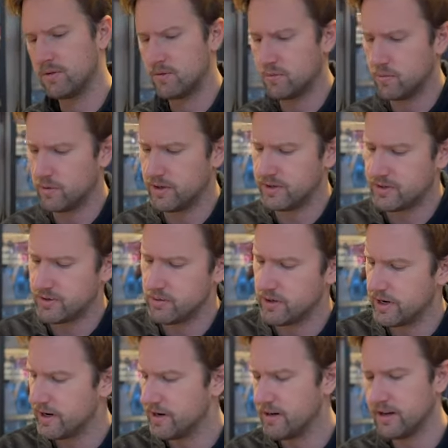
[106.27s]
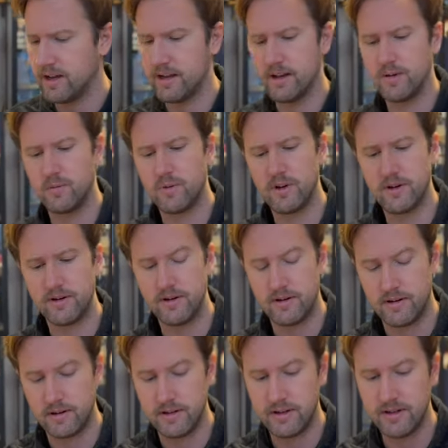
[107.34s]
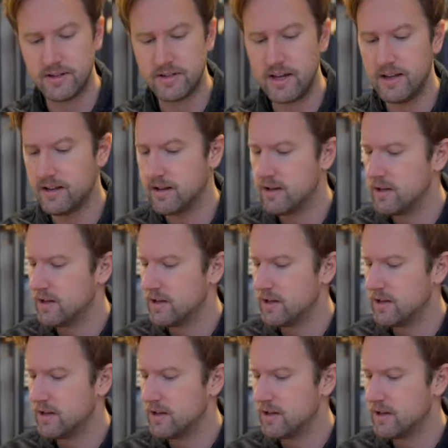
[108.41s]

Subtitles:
1, 2 here, and then 1 on the other side.